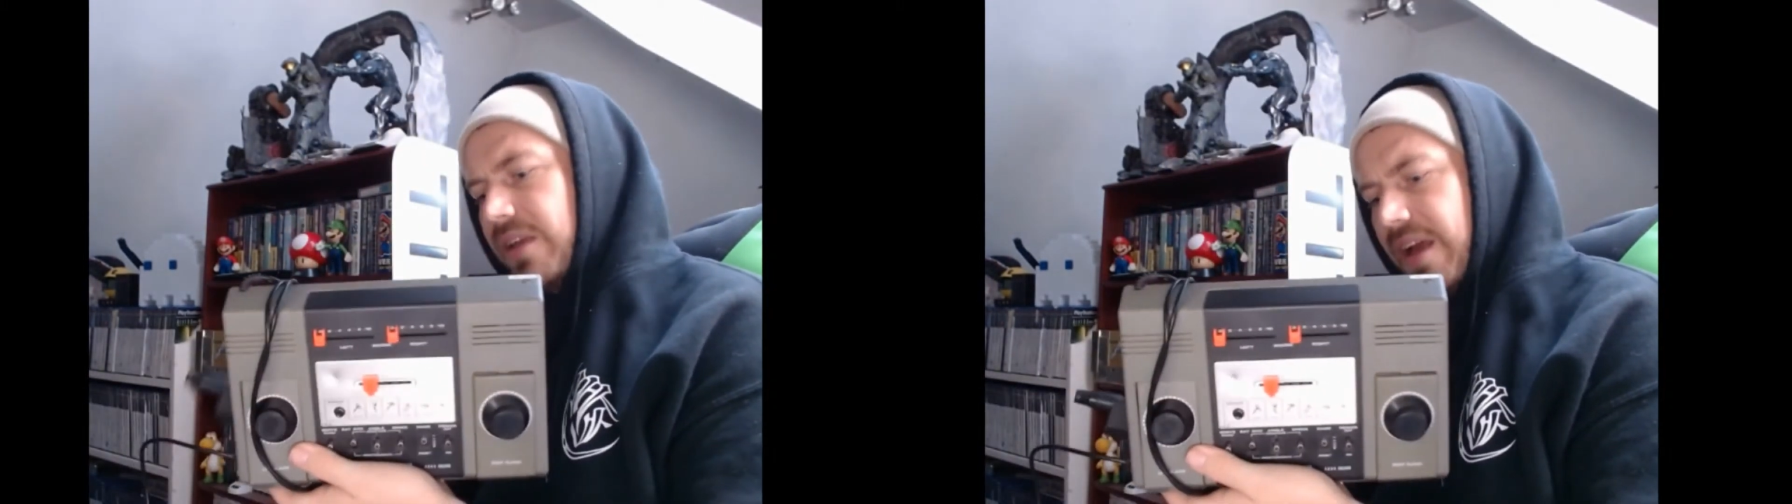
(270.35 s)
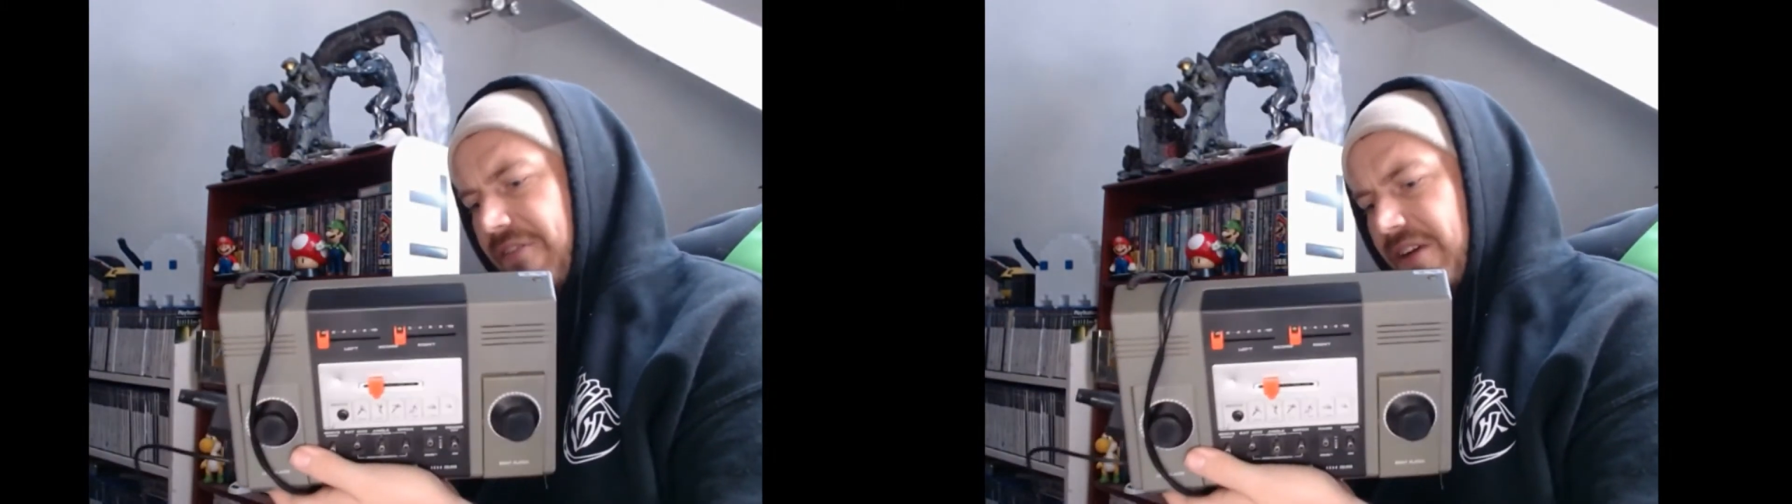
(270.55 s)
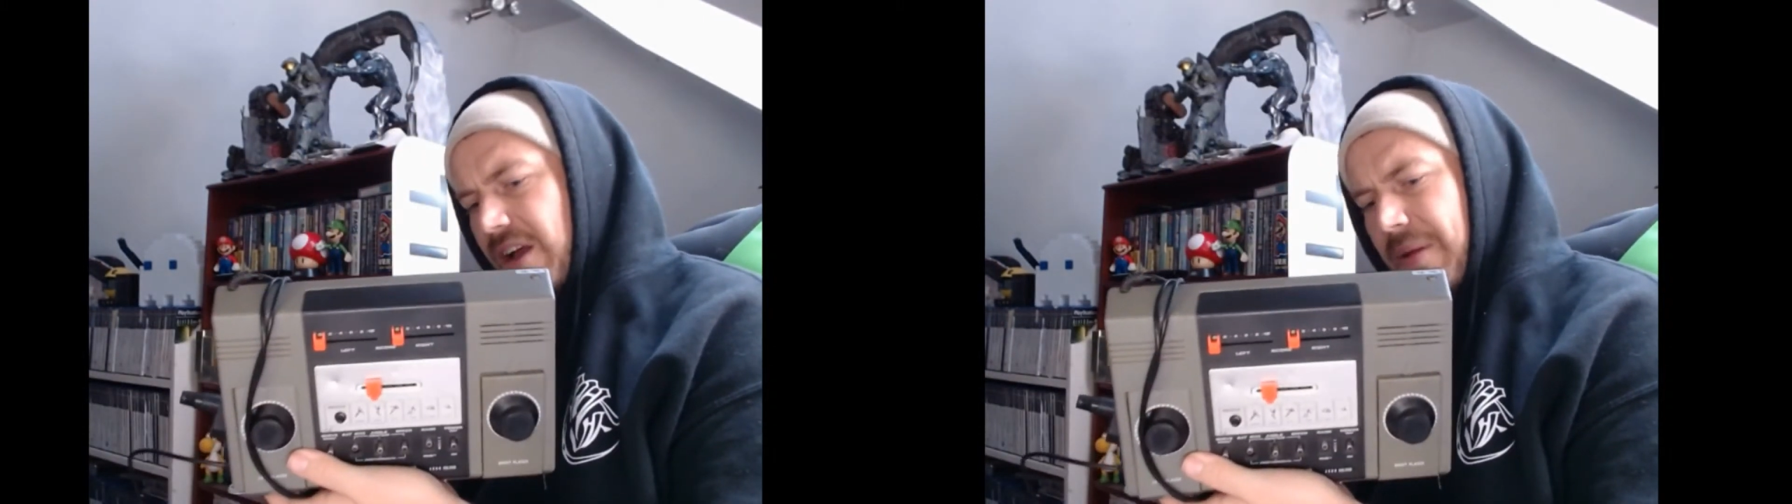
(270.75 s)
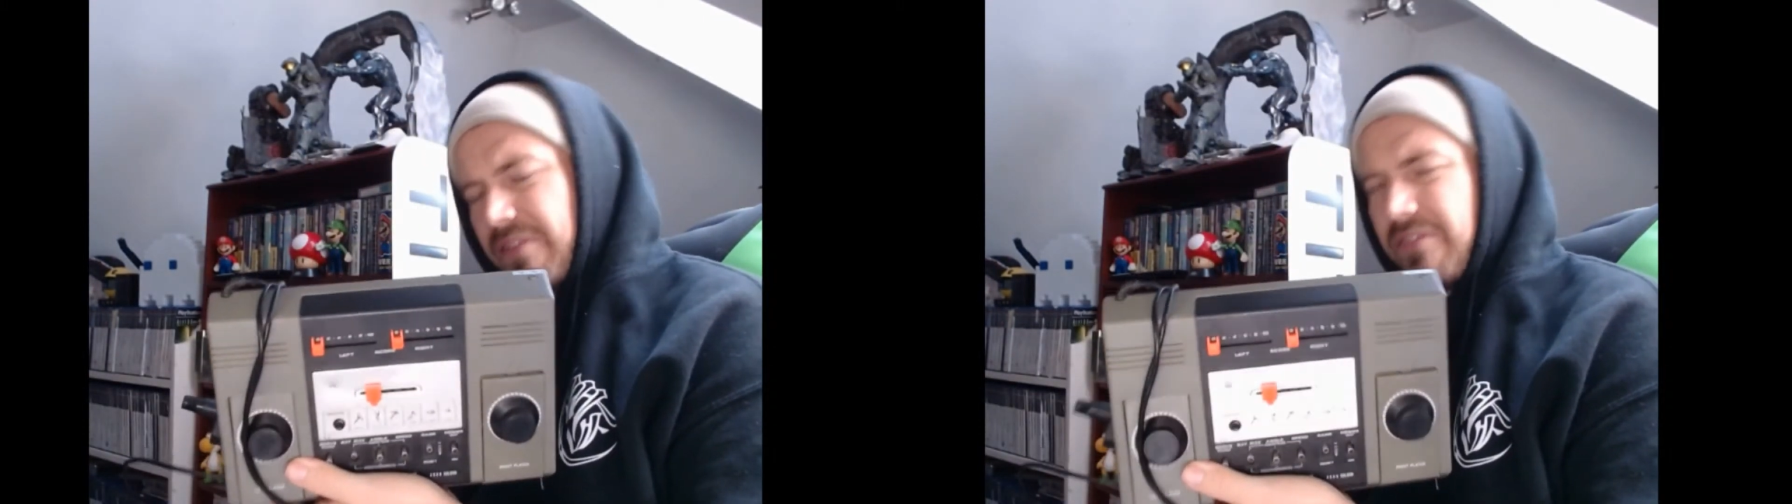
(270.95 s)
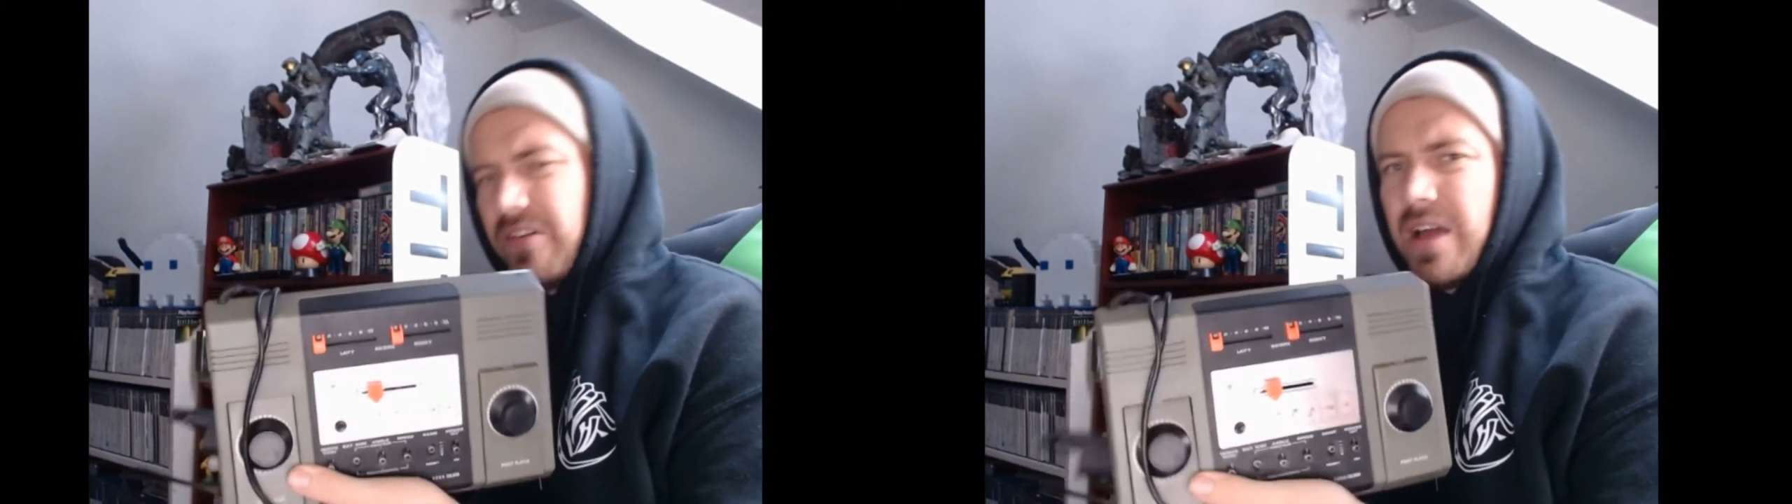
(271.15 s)
I think I paid
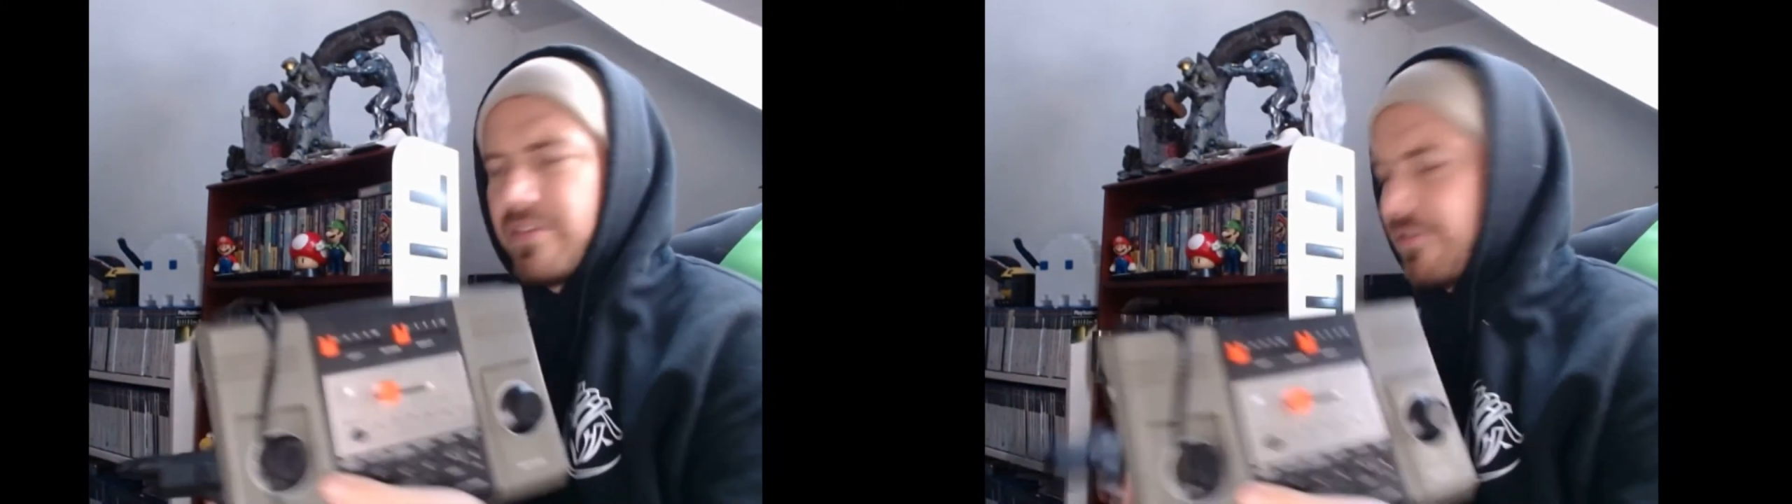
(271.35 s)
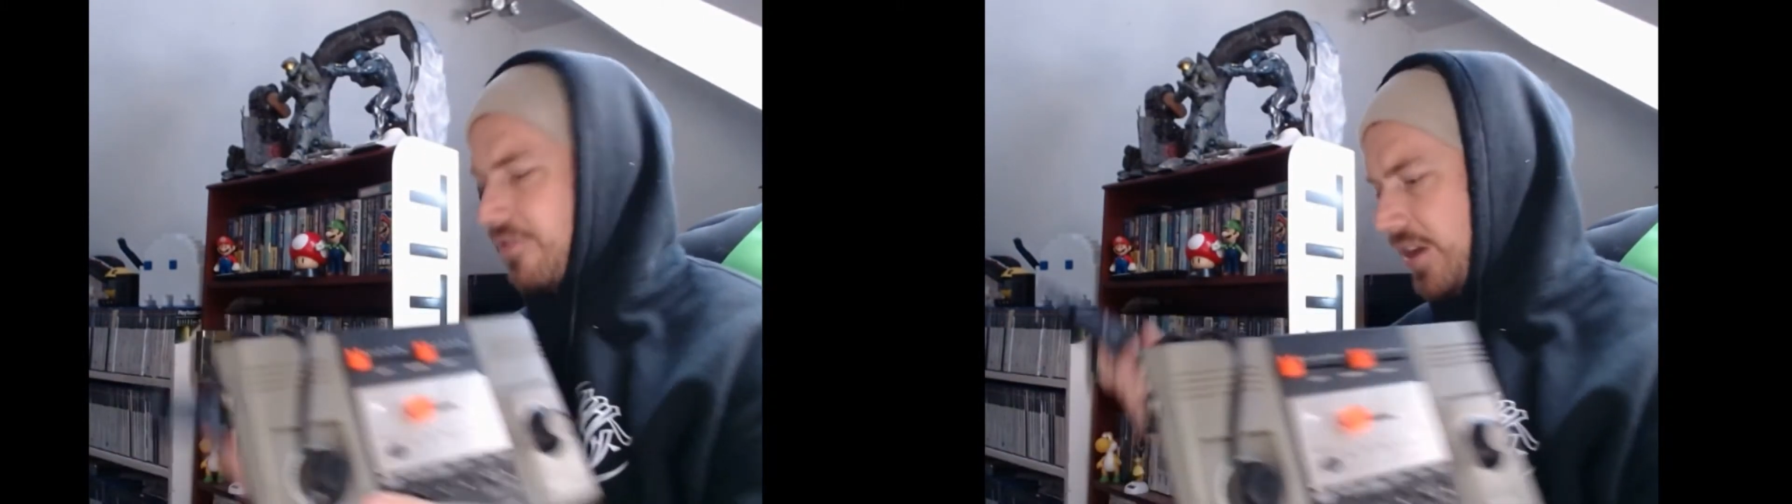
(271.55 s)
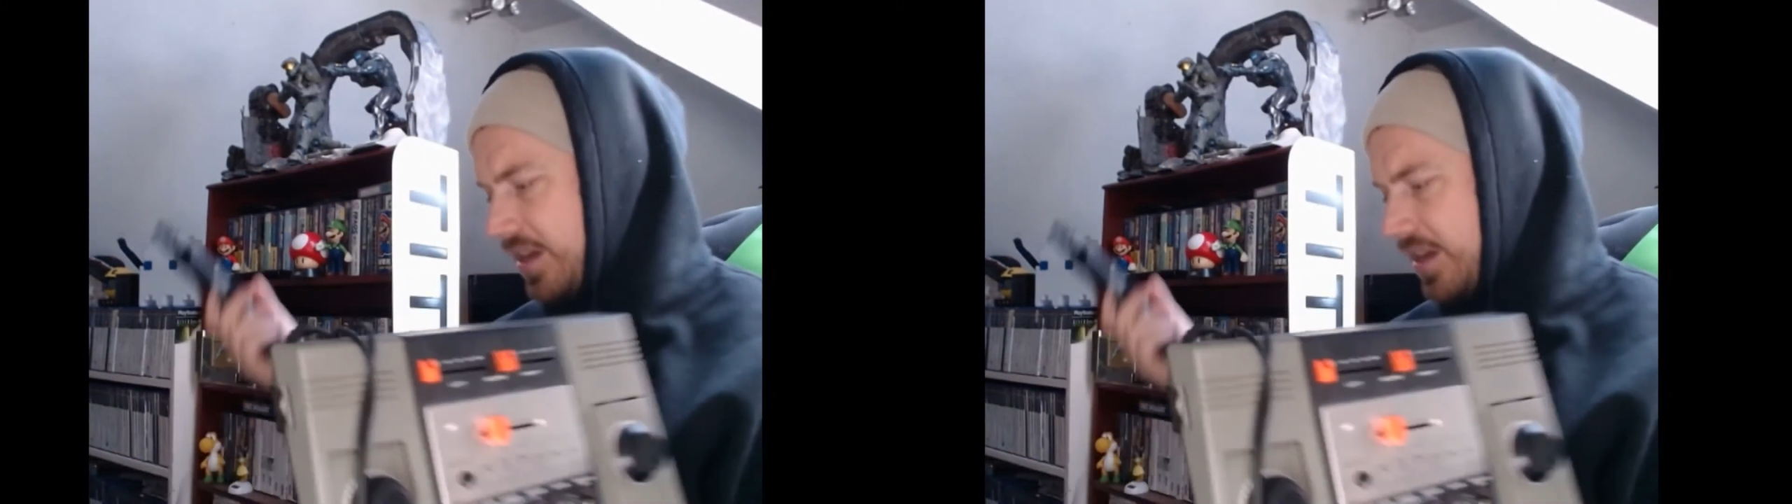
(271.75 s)
£5 for it.